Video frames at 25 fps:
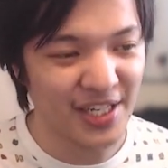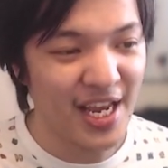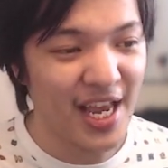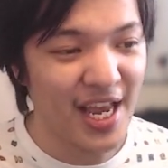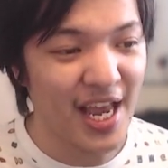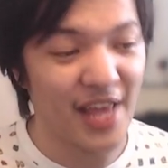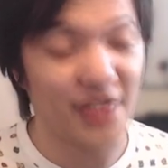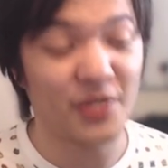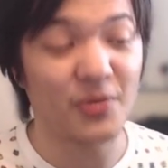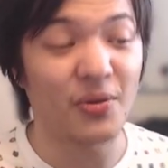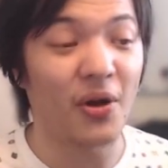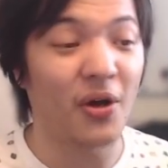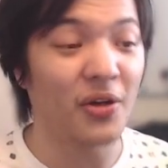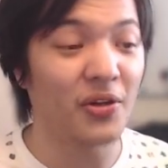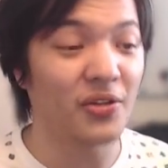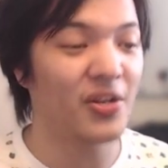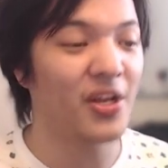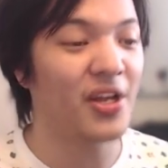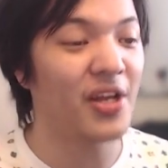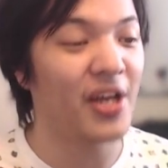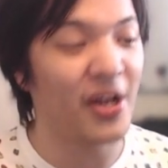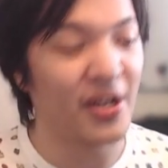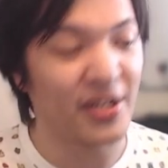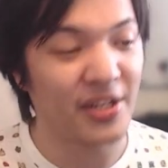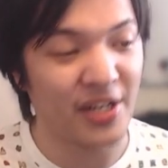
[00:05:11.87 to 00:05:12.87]
And this will also
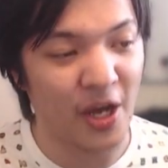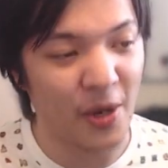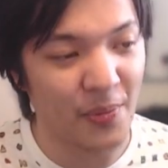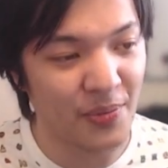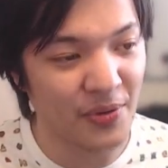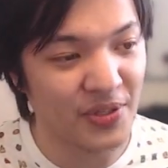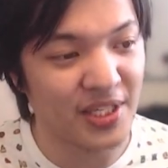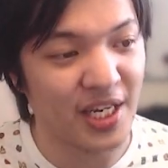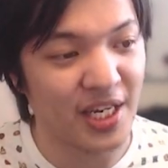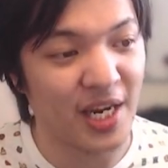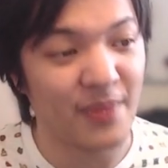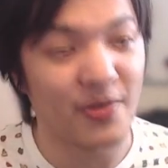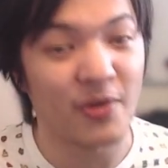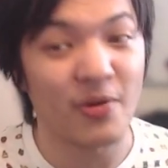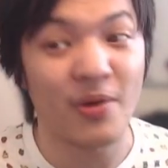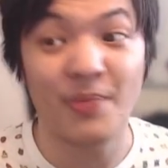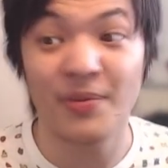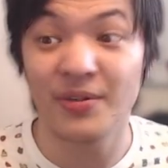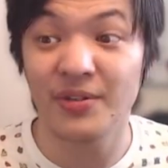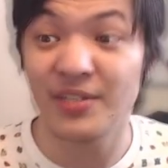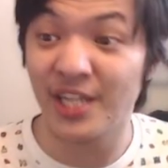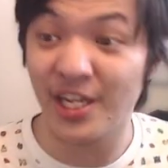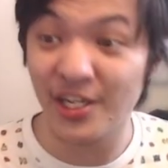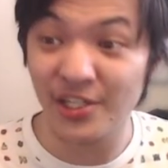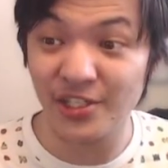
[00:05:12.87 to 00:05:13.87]
help you set up your
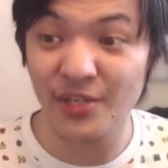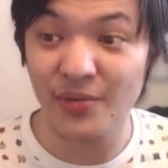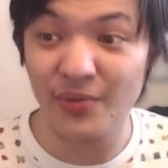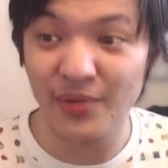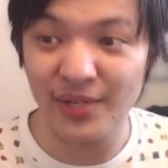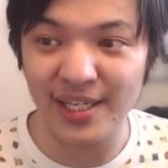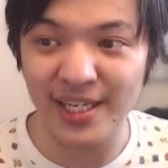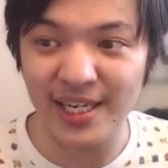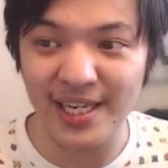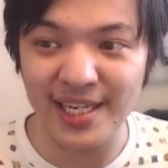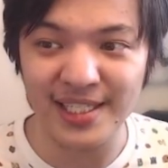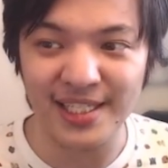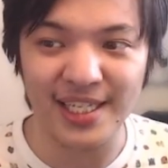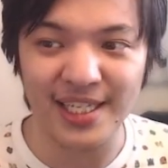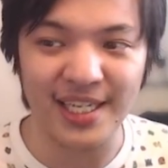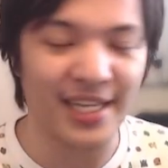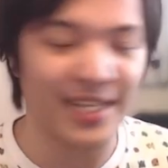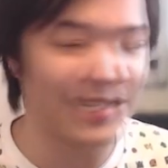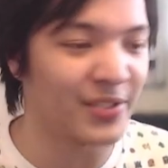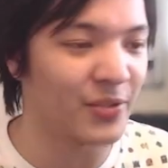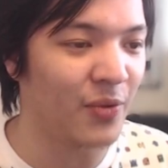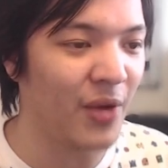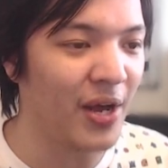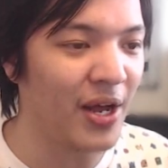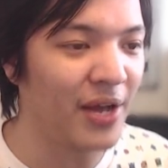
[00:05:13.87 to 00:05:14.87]
reputation really easily
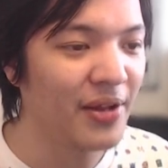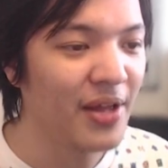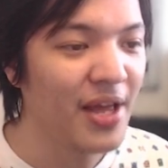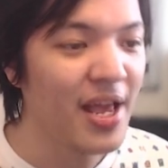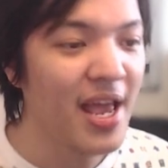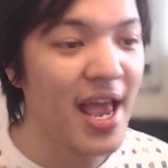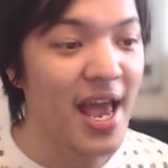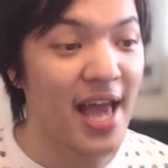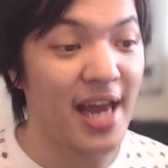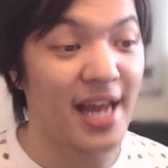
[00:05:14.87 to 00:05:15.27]
as well.